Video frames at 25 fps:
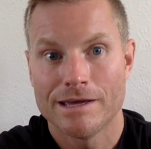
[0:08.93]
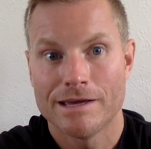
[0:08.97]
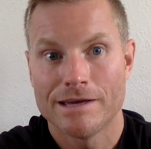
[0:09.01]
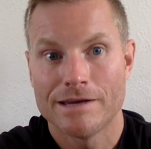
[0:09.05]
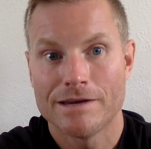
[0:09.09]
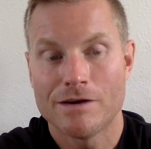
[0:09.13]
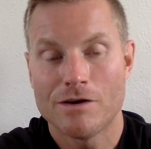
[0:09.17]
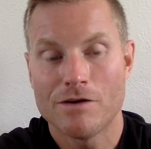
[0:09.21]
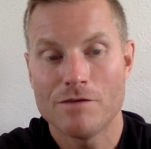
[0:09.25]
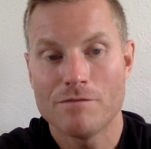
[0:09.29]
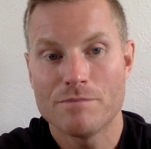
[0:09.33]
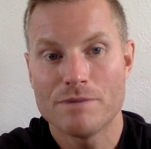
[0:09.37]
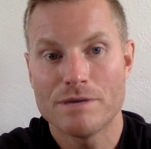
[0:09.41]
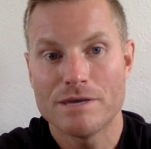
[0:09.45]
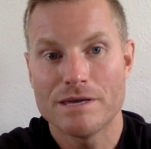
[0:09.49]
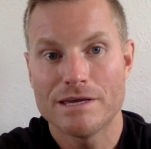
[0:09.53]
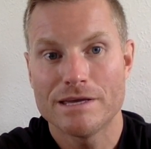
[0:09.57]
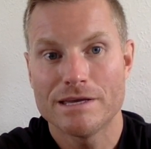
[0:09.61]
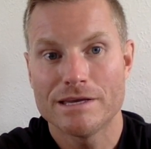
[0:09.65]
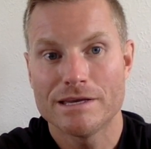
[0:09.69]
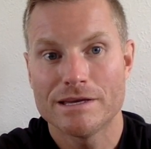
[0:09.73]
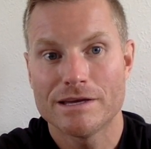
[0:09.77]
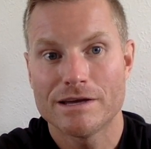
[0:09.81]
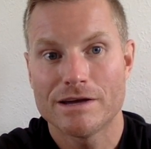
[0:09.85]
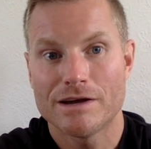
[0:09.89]
Now, I've
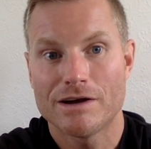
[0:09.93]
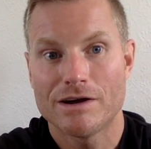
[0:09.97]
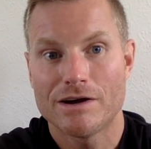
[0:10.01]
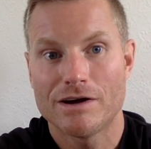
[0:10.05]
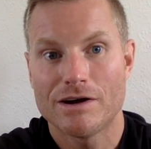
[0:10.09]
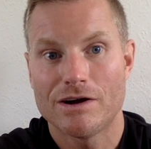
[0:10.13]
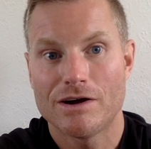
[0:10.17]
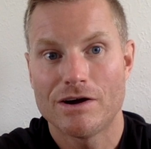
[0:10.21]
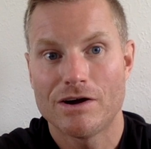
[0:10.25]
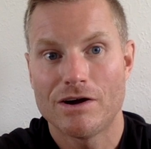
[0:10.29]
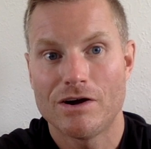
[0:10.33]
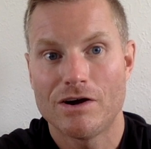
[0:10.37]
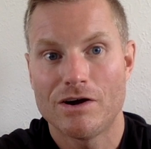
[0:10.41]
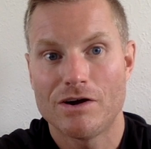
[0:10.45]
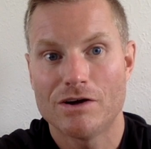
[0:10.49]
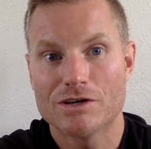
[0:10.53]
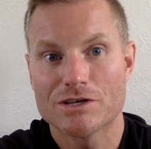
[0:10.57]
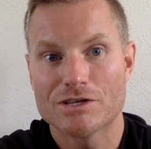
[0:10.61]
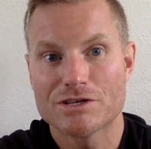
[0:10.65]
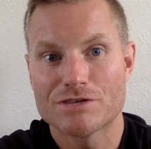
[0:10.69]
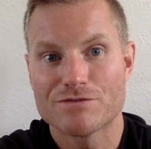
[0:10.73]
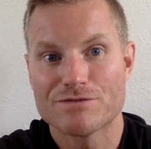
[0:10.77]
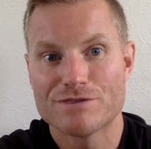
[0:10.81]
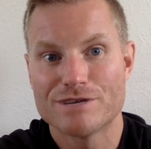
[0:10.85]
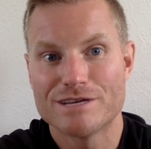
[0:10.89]
been
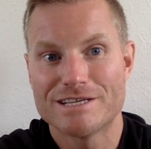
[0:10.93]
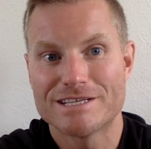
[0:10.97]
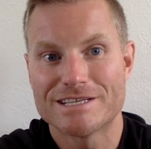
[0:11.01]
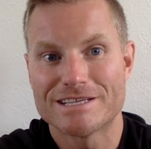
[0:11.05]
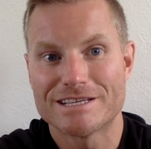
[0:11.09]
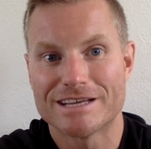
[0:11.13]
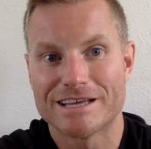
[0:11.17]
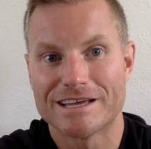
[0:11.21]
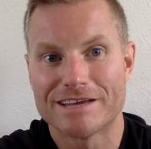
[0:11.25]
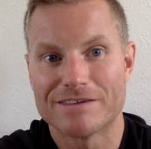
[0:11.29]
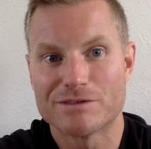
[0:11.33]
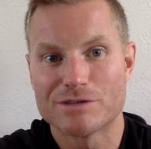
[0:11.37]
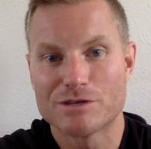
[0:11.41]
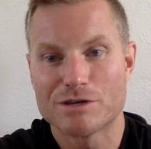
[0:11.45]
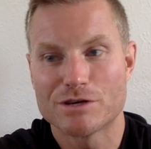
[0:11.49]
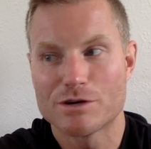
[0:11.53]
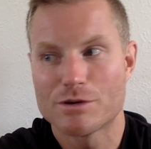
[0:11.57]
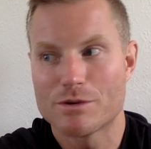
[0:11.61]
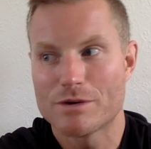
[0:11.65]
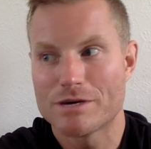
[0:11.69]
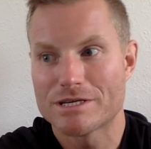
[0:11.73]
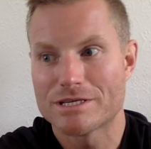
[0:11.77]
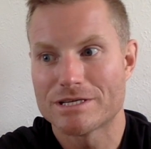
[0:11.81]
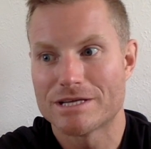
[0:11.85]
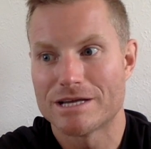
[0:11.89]
asked recently, it was a good
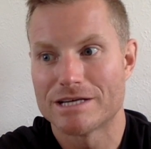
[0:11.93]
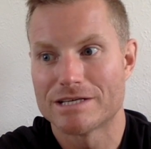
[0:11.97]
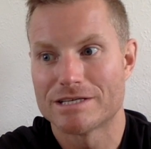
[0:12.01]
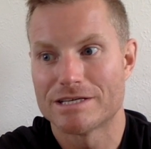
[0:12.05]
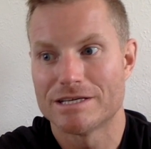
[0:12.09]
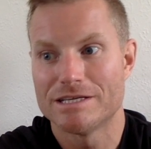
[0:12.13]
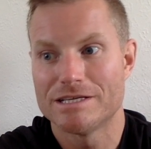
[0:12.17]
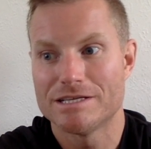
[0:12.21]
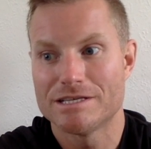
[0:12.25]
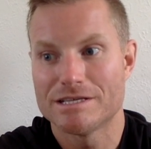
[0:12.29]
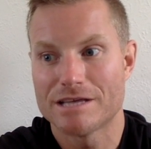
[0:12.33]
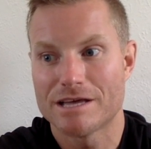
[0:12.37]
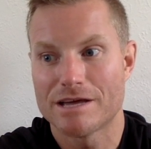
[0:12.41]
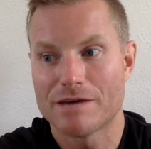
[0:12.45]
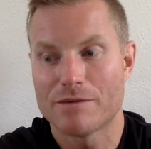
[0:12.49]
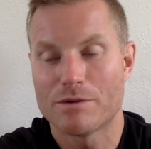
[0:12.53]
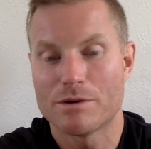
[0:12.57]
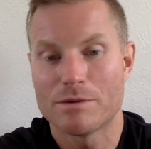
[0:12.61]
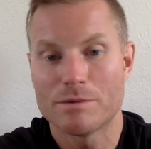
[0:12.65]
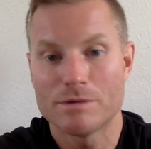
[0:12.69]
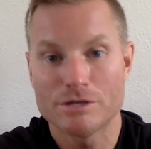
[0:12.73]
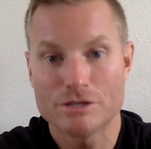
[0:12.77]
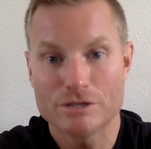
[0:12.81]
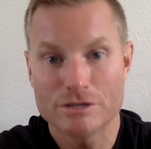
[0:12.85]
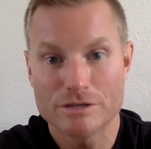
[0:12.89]
question actually, one
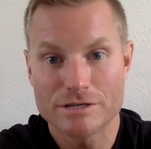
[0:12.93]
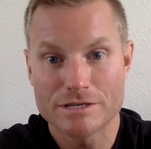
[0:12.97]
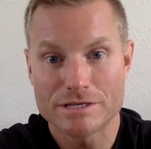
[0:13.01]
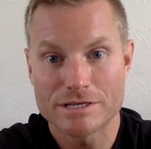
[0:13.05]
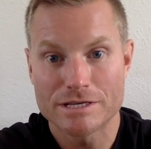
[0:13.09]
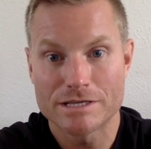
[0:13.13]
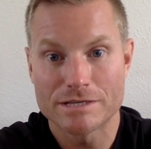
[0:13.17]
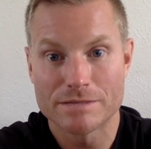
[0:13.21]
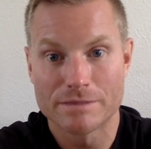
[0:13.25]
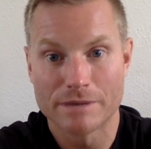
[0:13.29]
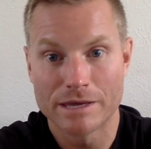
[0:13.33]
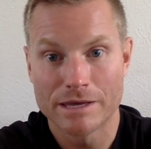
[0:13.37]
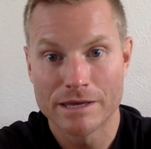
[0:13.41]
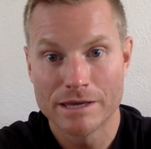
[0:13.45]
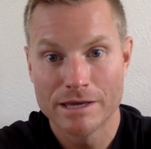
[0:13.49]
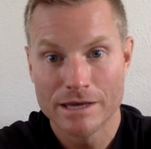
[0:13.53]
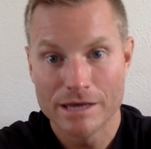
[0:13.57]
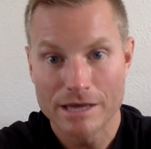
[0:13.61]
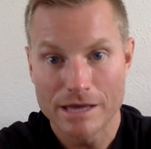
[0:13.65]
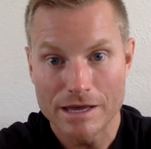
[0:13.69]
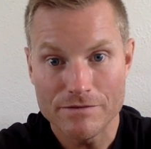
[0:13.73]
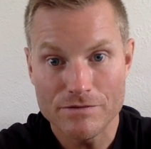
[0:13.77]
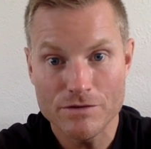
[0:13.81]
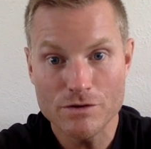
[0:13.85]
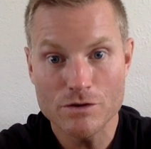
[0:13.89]
of my students said to me,
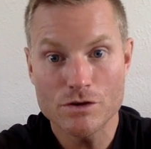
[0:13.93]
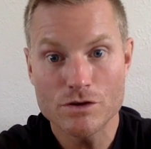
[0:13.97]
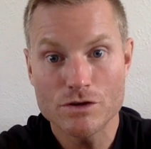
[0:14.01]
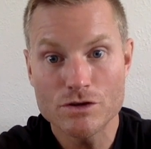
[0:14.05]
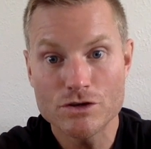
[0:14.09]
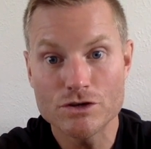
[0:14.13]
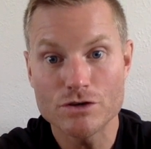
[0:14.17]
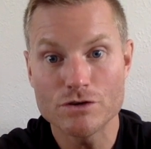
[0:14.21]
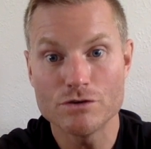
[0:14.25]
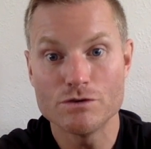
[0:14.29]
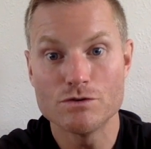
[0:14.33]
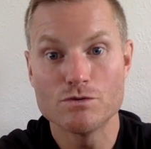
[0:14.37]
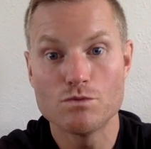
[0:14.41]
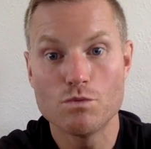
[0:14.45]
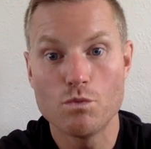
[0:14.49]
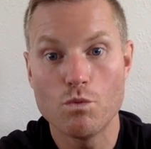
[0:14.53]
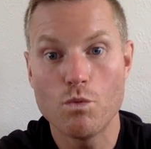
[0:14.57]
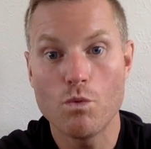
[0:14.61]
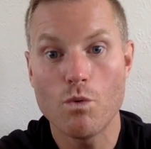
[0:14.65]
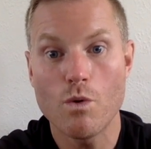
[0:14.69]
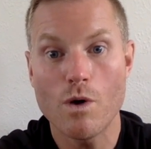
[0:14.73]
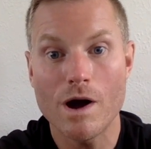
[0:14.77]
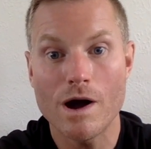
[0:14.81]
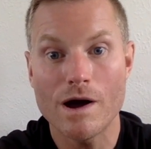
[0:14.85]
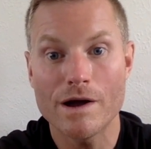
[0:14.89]
if you could choose
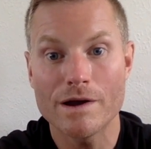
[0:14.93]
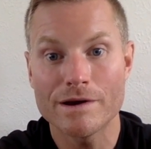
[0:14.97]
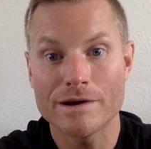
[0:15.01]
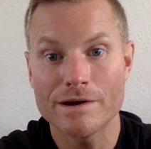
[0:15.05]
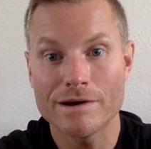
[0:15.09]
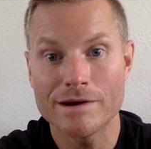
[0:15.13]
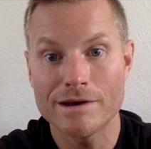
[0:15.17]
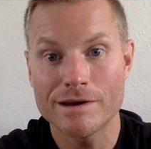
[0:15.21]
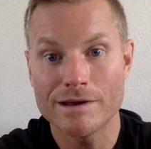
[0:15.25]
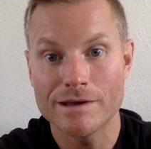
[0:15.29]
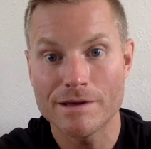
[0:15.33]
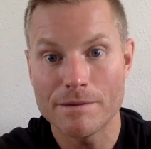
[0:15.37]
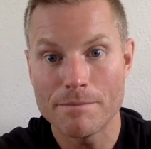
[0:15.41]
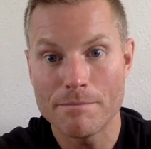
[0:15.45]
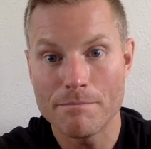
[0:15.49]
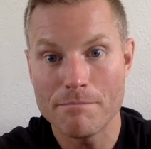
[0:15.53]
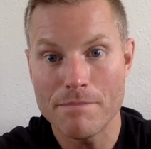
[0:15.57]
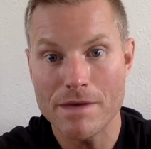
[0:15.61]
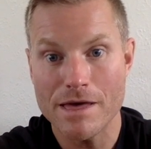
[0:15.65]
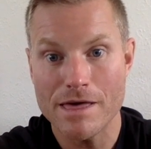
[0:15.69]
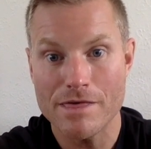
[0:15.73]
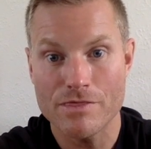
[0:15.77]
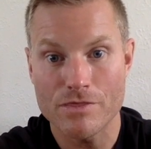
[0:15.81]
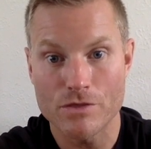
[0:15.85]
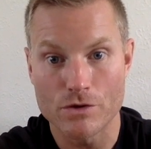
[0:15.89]
one
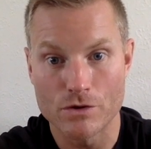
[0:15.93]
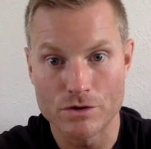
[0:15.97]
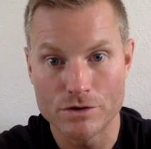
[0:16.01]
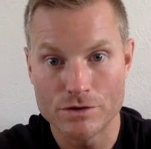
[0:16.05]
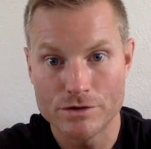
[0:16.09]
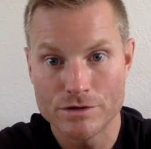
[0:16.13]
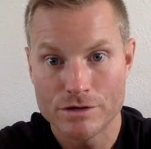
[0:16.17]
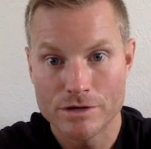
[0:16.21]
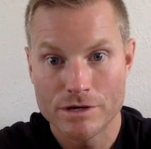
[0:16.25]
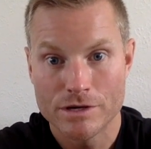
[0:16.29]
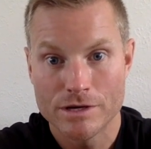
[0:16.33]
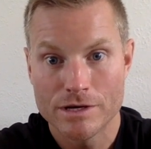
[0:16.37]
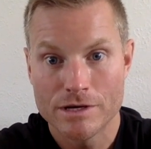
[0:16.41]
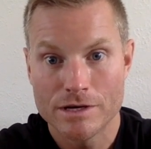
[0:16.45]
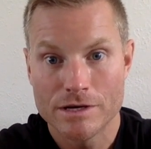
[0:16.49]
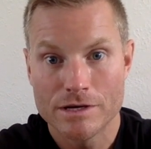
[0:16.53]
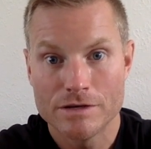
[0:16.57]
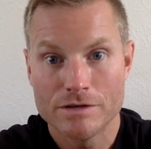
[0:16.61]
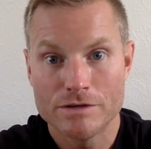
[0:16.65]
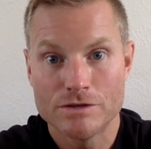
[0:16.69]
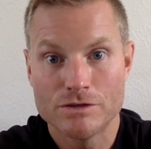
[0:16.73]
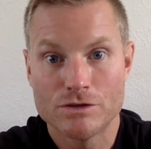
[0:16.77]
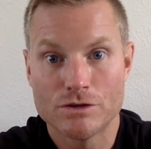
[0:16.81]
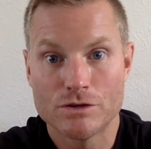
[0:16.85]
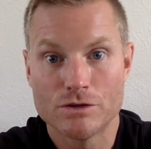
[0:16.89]
method
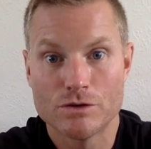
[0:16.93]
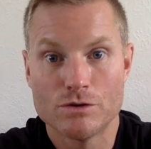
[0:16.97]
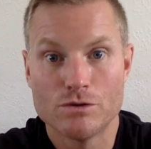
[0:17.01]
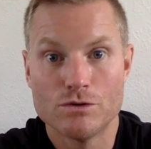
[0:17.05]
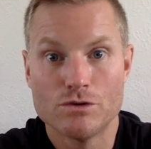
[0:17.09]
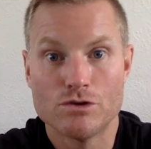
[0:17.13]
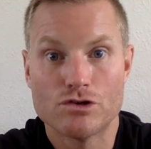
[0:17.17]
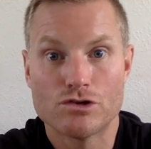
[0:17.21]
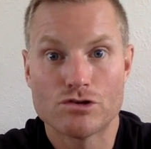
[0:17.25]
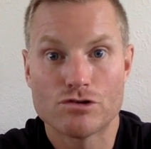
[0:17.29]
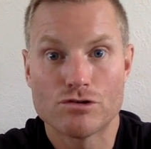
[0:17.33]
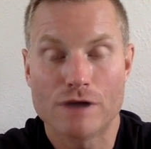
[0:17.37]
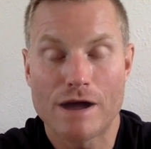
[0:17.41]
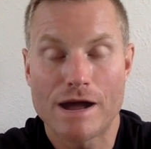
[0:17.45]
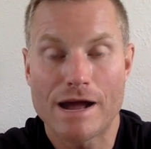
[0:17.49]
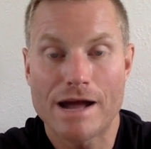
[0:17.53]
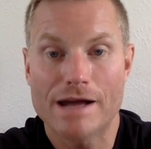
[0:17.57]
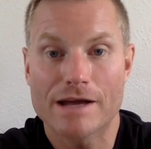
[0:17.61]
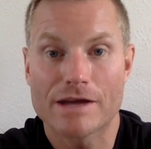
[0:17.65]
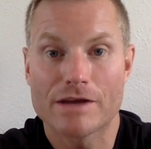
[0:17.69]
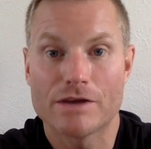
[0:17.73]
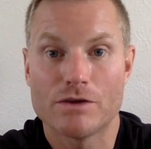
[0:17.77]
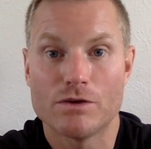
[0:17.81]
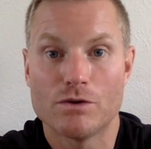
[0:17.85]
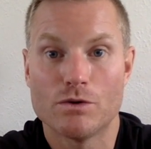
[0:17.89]
to
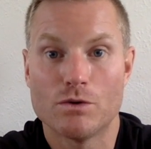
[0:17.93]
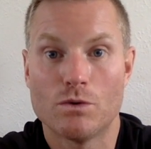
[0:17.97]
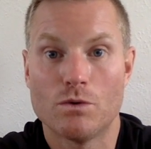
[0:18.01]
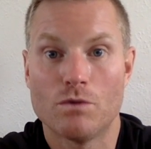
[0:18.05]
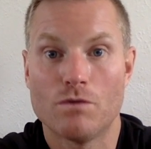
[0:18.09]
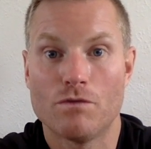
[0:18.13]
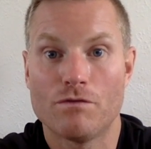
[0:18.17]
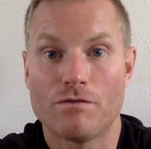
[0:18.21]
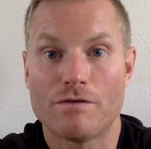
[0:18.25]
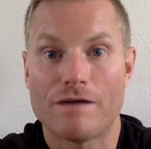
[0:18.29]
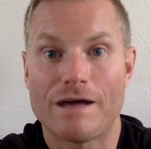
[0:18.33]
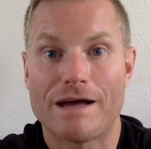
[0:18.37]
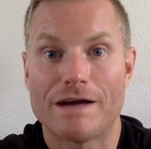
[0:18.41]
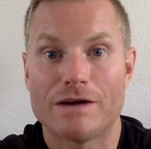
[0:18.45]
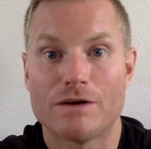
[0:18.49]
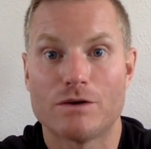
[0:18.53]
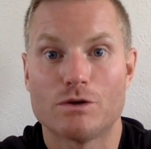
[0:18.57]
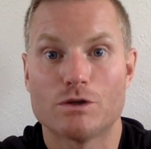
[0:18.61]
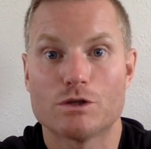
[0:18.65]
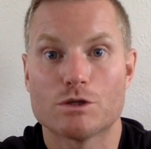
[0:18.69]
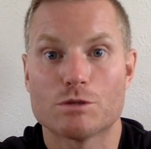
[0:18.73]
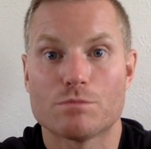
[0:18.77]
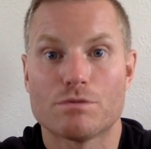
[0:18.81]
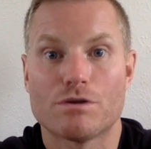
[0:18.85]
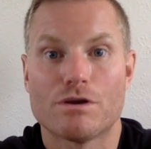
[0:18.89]
track your fat
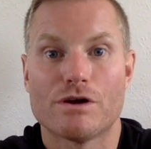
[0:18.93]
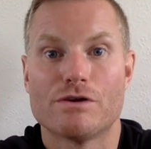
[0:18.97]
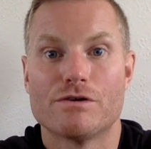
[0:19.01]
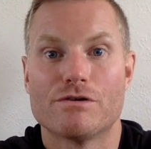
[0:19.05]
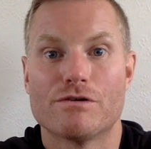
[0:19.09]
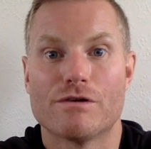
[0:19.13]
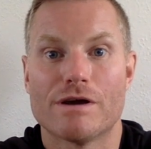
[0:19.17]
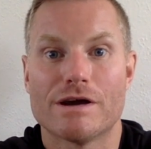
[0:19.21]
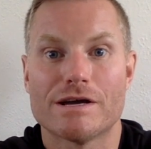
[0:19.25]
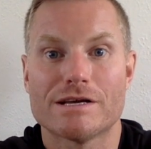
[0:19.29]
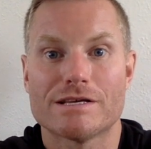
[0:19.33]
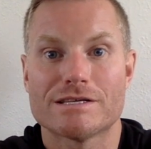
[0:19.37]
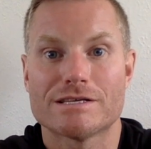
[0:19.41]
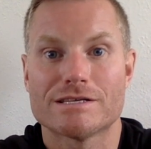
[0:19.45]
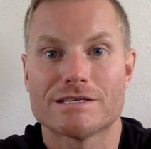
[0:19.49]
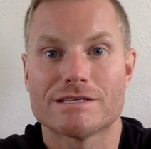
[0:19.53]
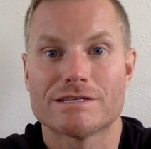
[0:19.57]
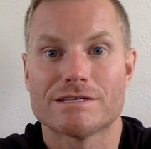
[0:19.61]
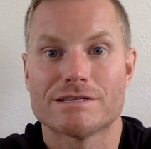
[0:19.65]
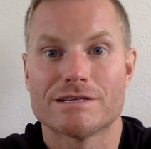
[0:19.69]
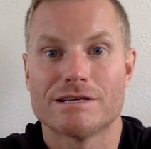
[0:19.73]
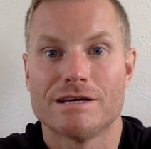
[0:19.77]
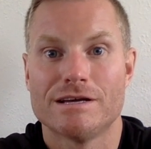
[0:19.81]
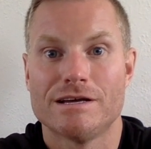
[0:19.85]
loss progress,